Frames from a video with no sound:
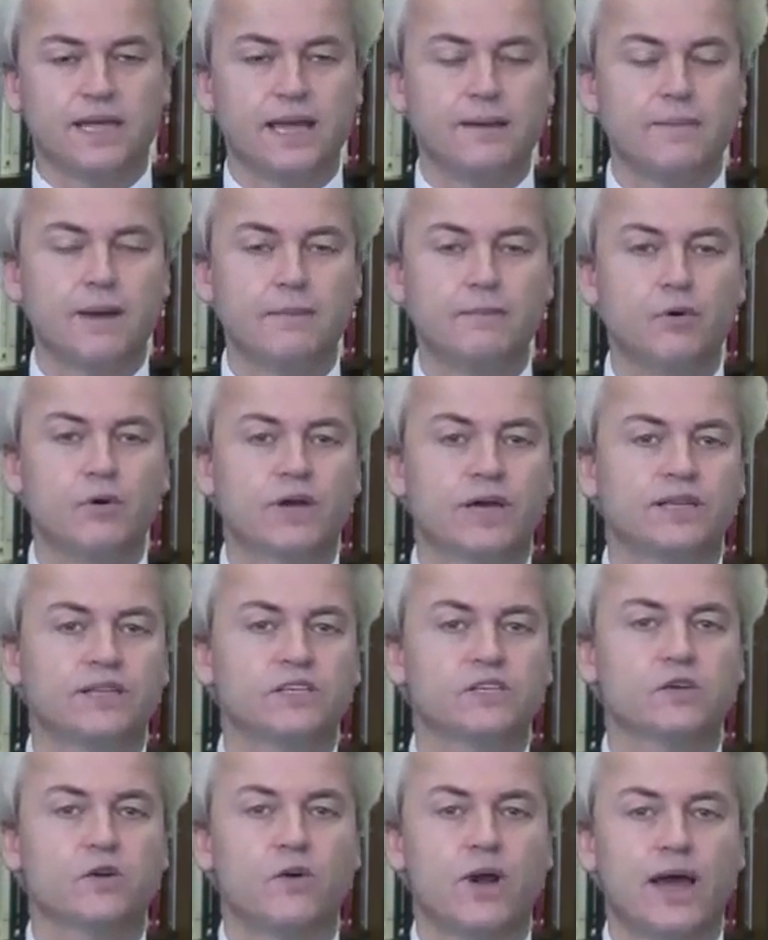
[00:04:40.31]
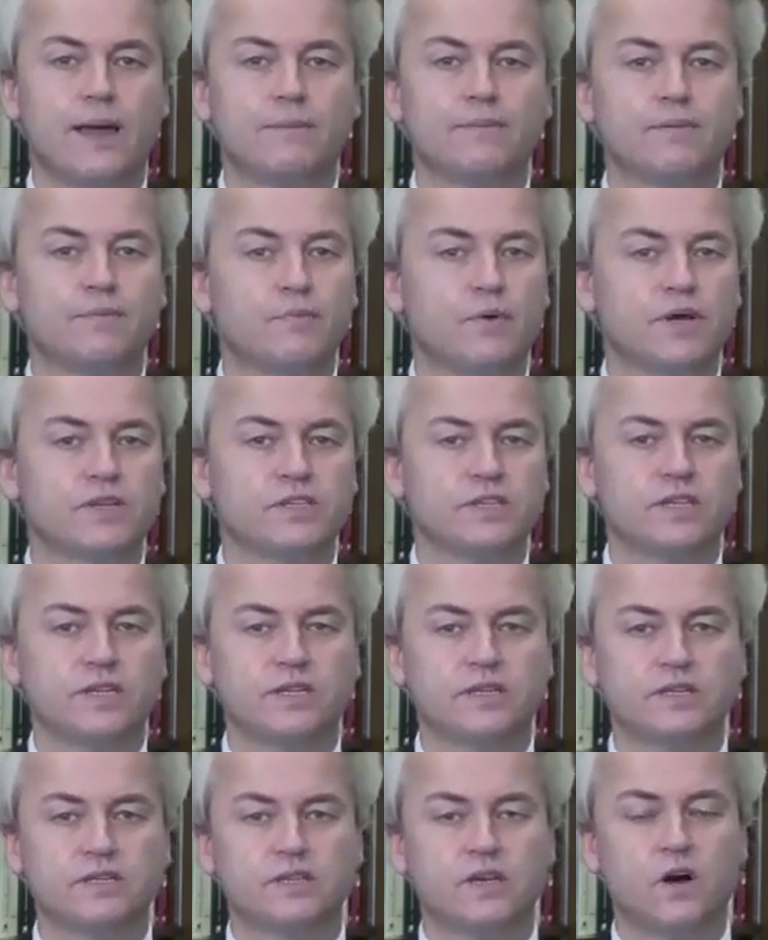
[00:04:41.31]
In my book, I describe
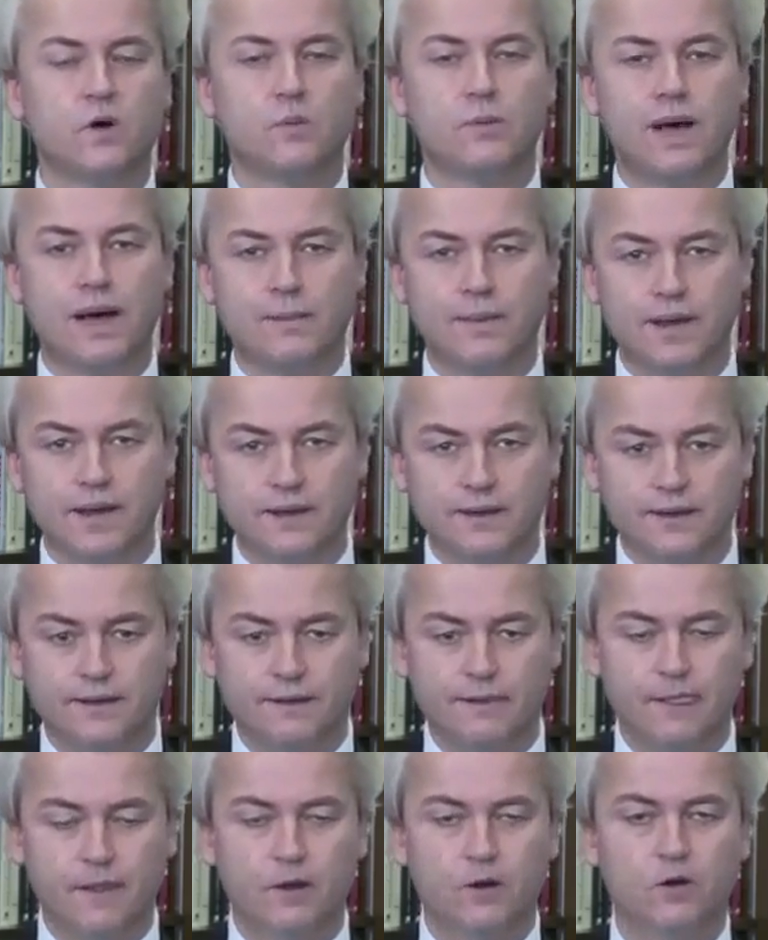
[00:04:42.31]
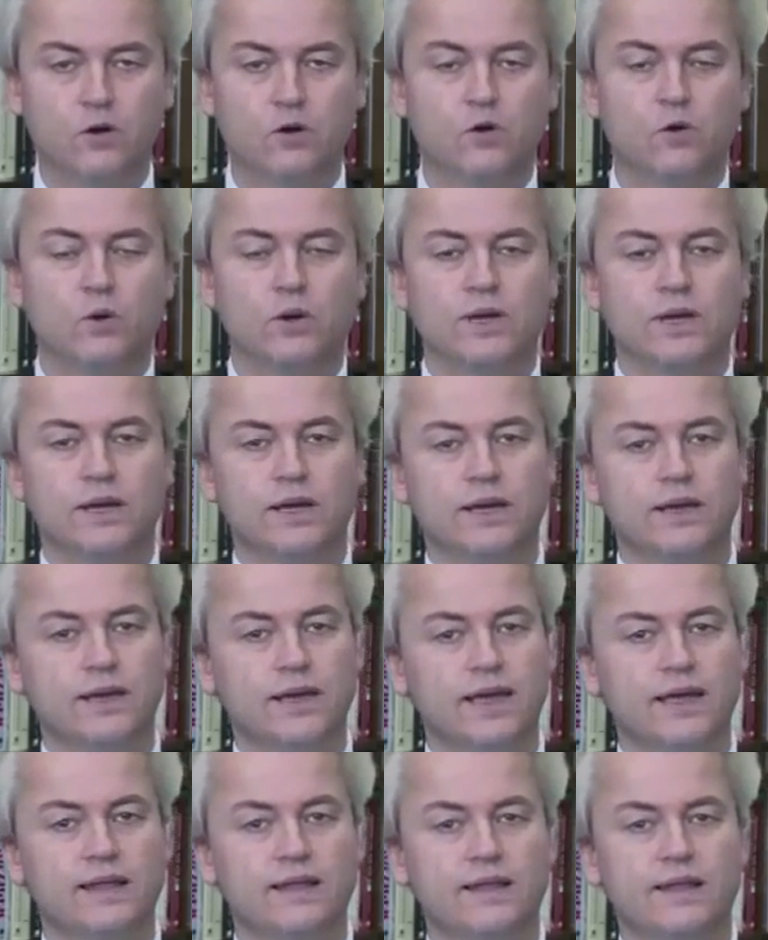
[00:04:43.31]
President Obama, who
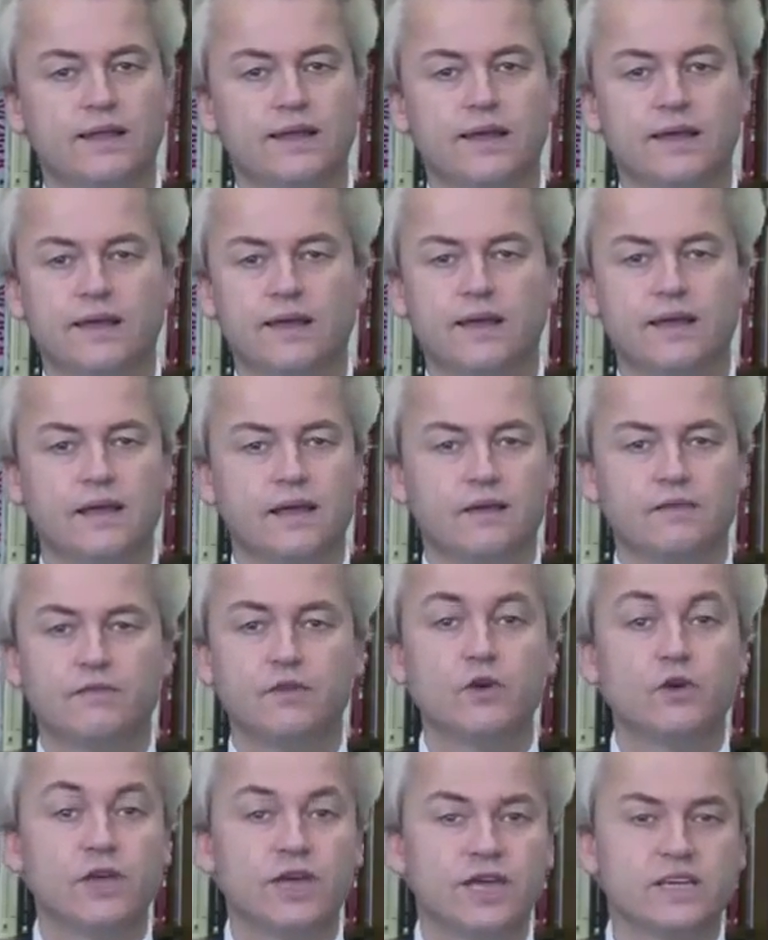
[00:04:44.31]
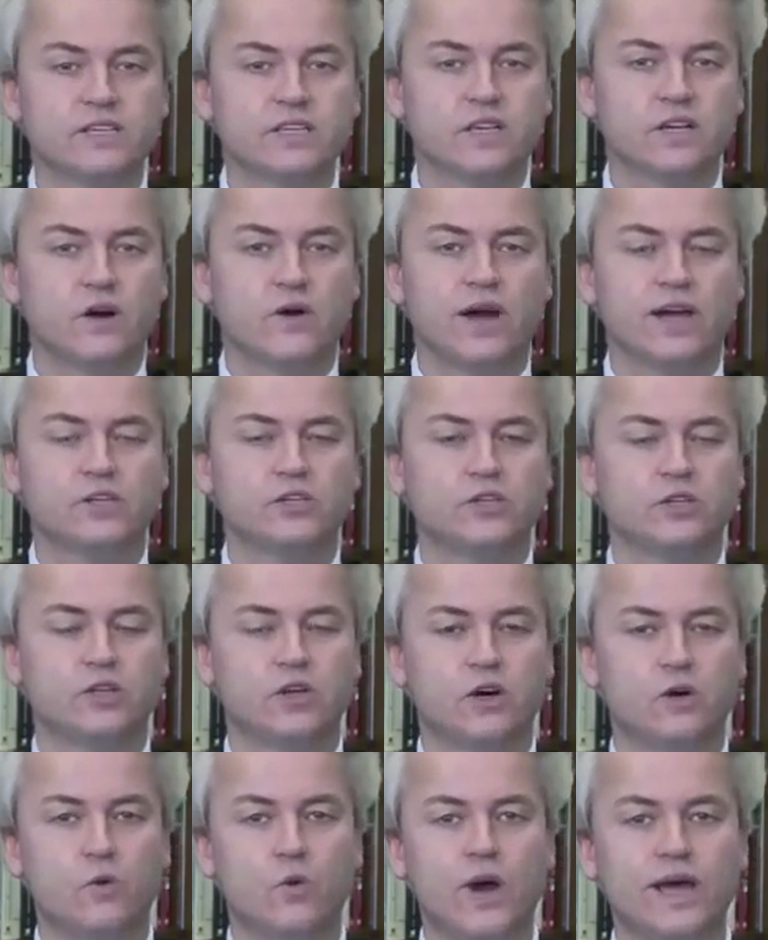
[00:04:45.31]
a few years ago, as you
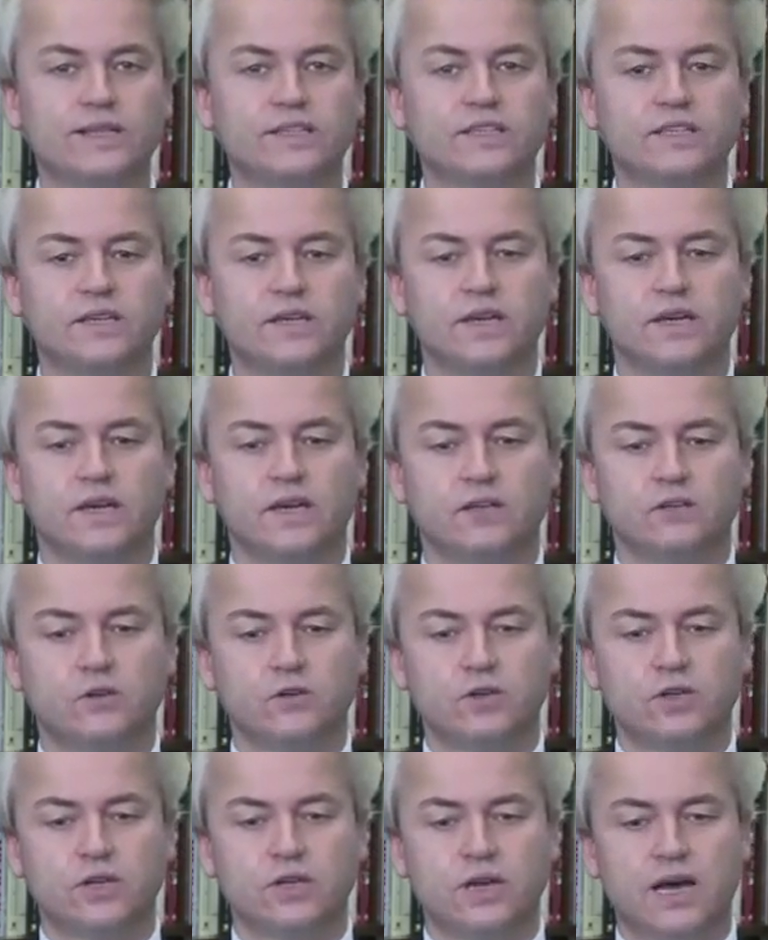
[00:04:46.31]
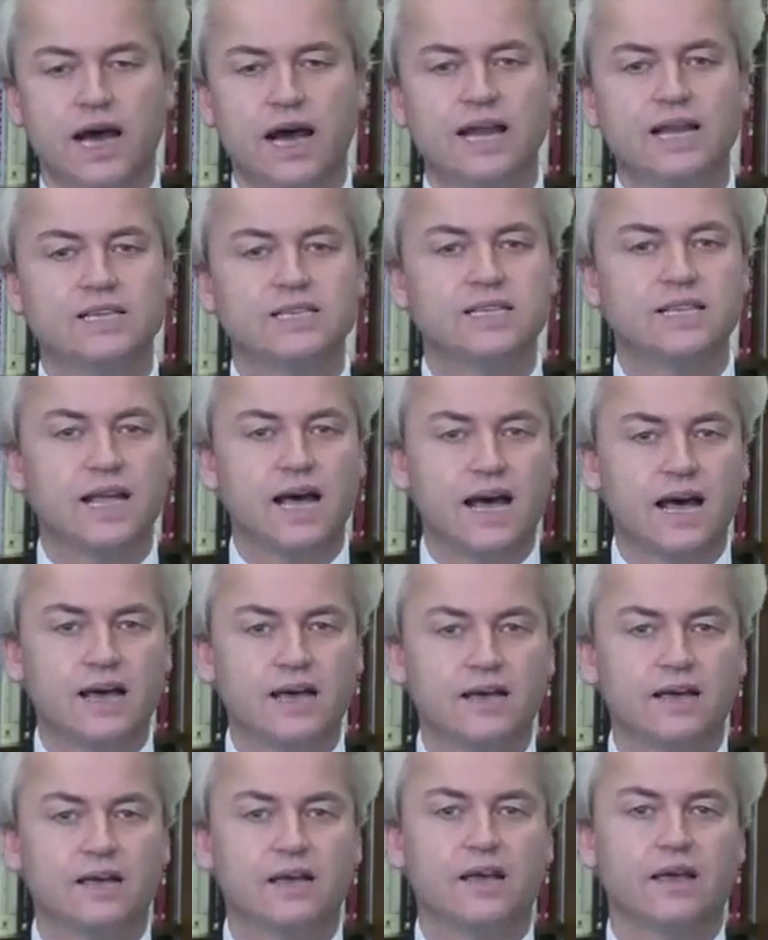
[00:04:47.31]
know, went to the
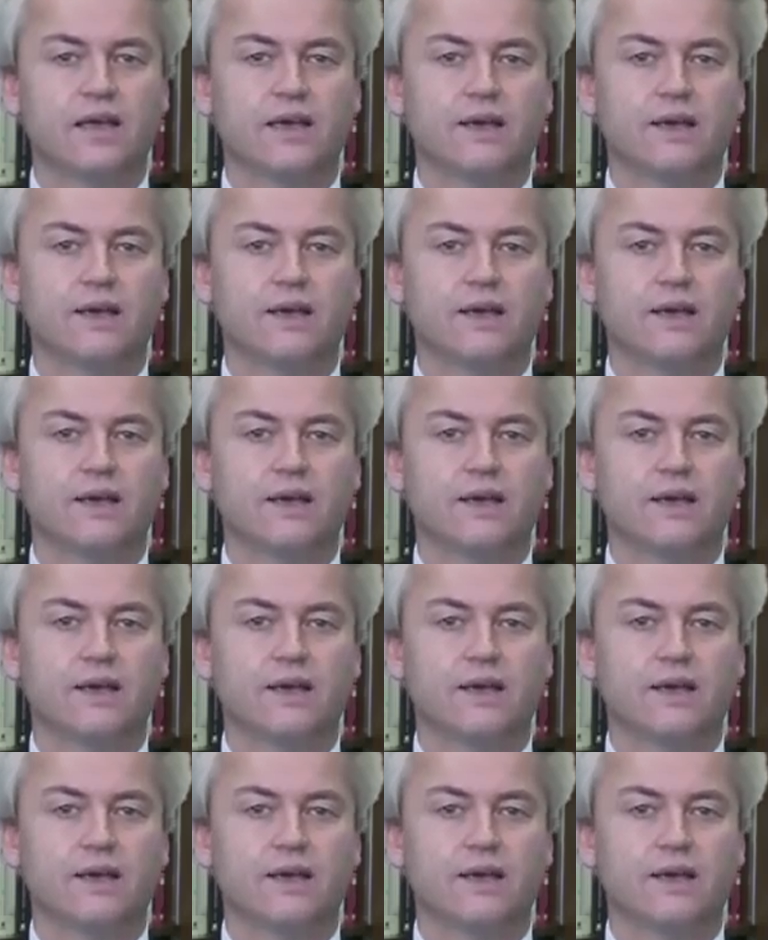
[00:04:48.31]
Al-Azhar